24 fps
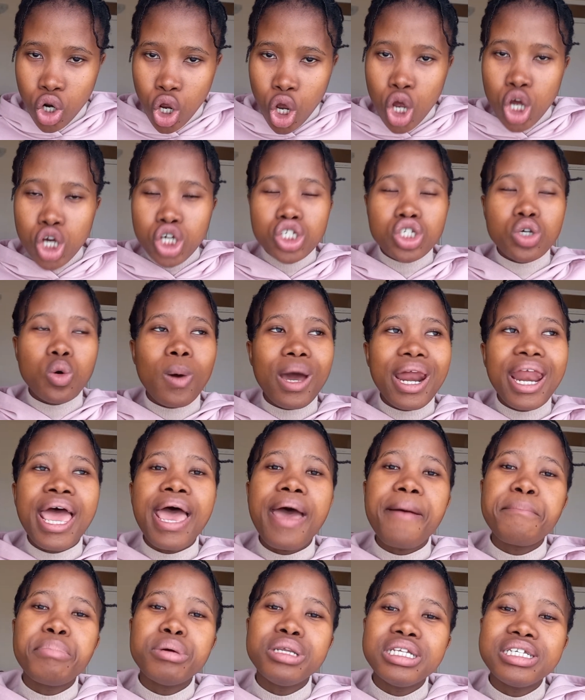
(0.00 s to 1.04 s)
So what
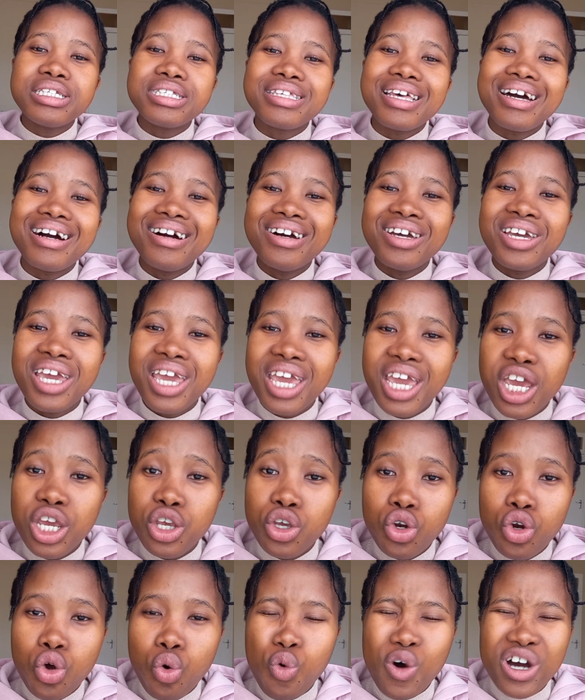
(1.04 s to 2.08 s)
happened is her hair
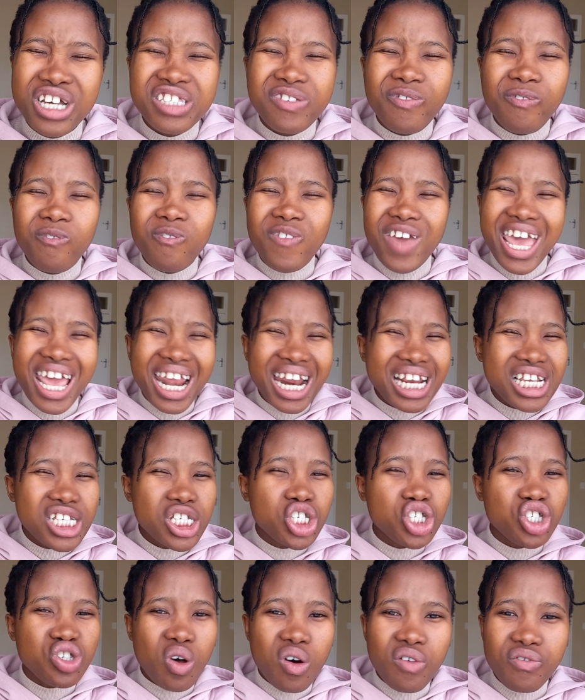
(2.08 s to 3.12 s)
was very
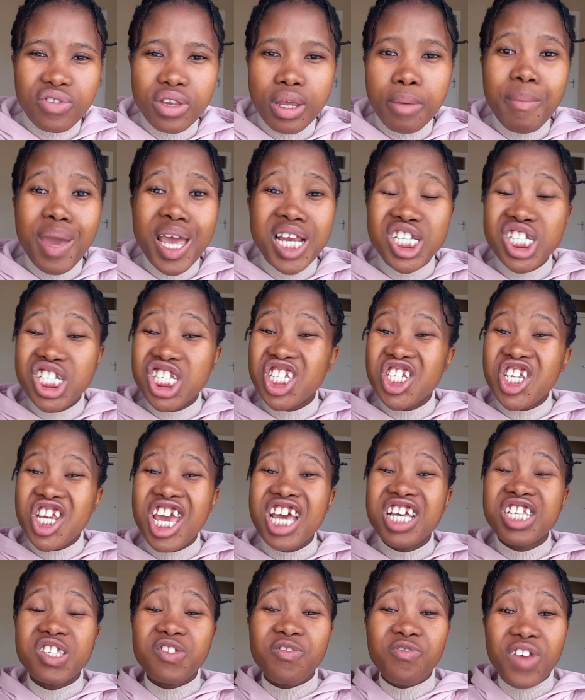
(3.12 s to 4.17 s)
soft. Imagine she has
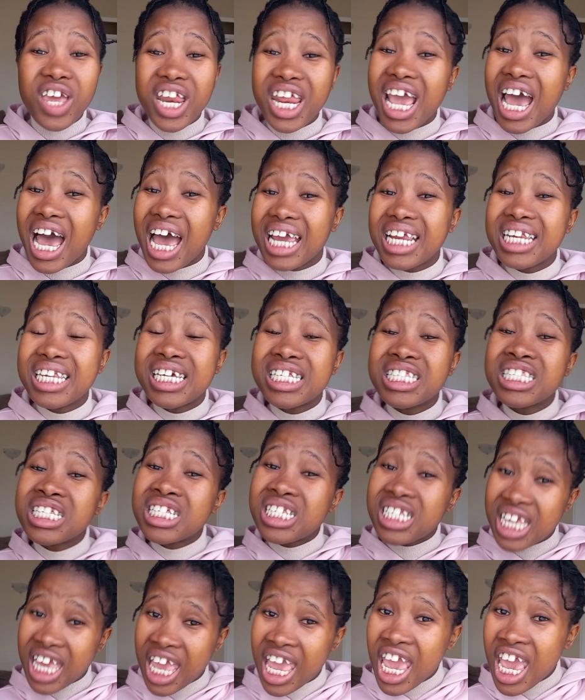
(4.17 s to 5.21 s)
very high density
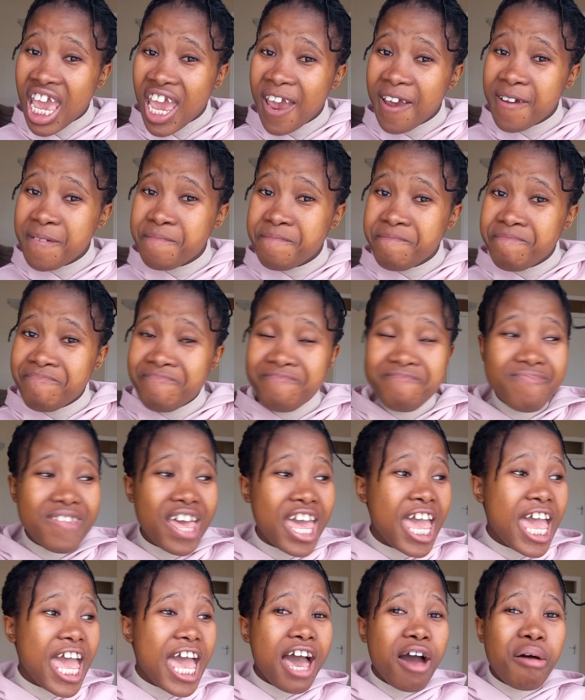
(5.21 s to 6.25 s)
hair,
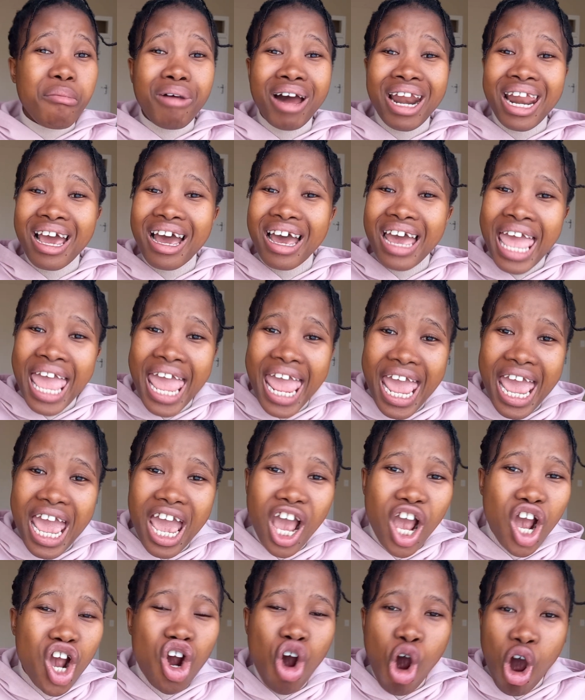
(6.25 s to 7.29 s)
but her hair
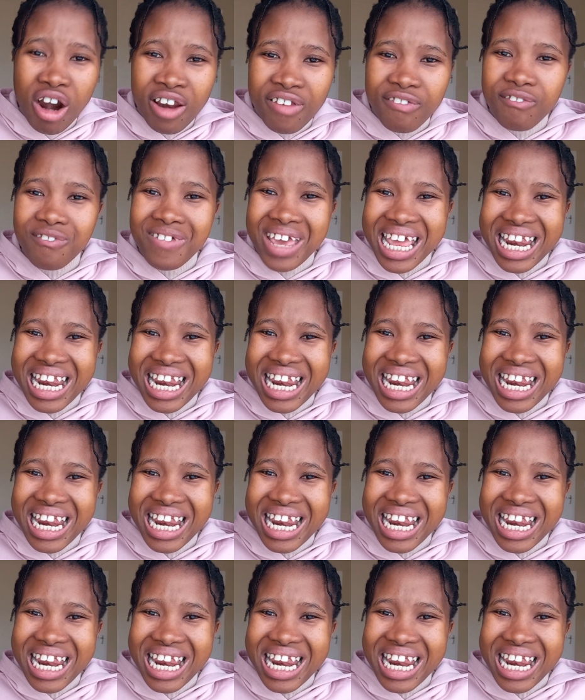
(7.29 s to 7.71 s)
got very